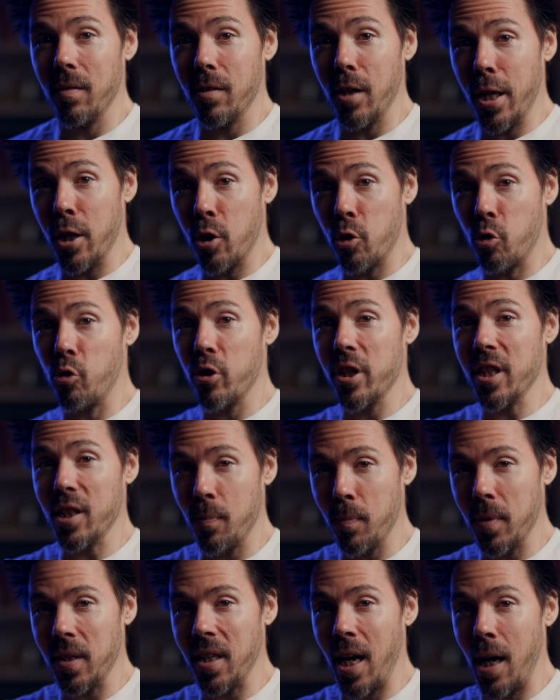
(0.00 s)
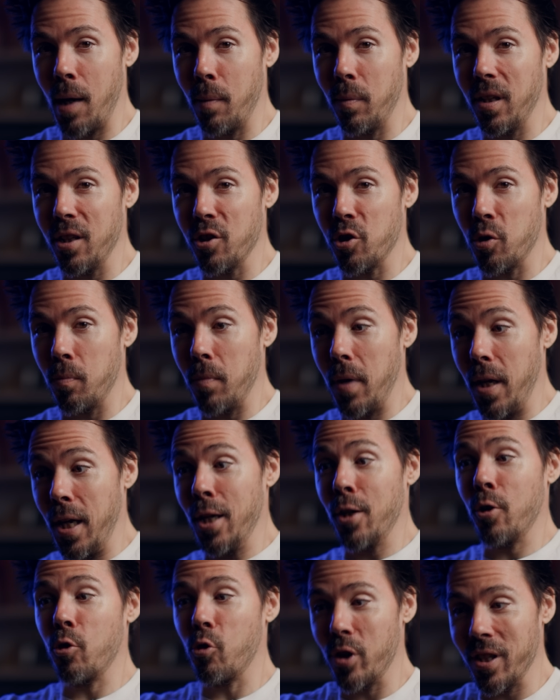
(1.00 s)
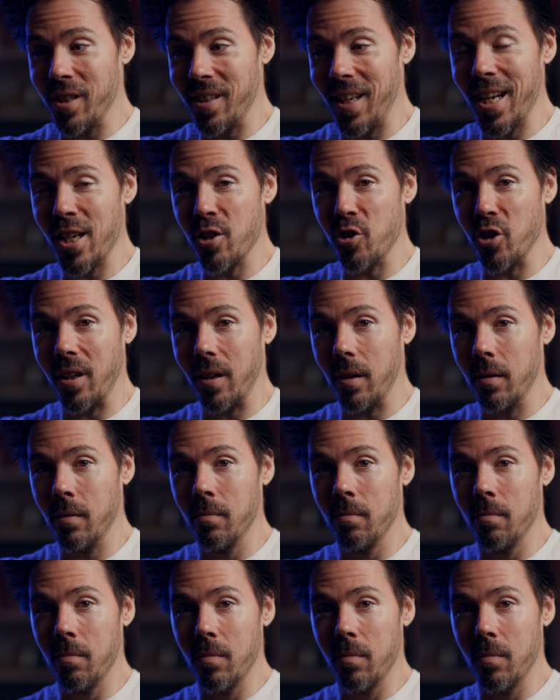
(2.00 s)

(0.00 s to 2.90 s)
Increased metabolism, increased aging.